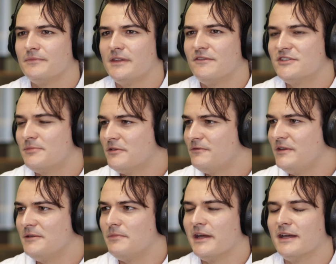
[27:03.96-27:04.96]
Give us a bit of
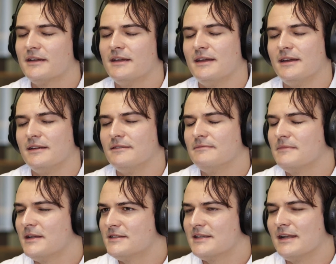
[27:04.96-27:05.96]
feedback
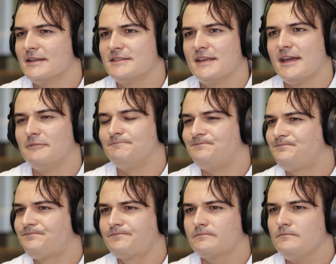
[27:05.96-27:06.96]
and tell us.
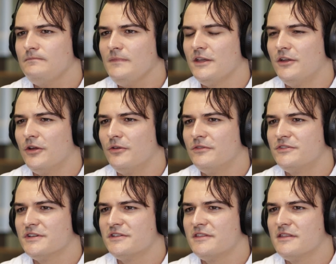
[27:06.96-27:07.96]
And,
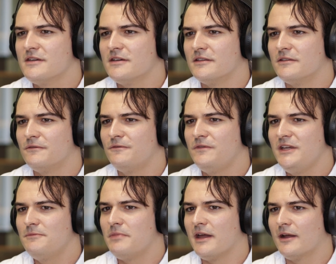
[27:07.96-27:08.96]
just the
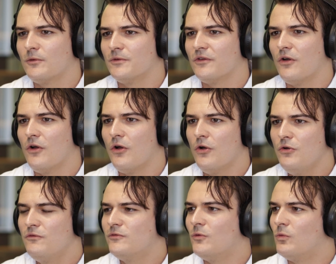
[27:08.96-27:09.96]
feedback was
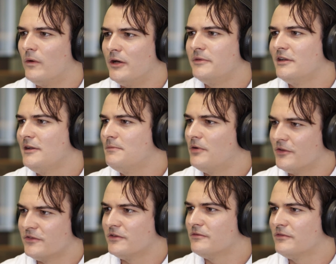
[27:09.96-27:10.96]
overwhelmingly
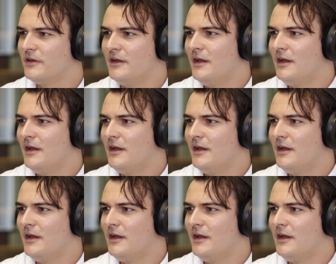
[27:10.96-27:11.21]
positive.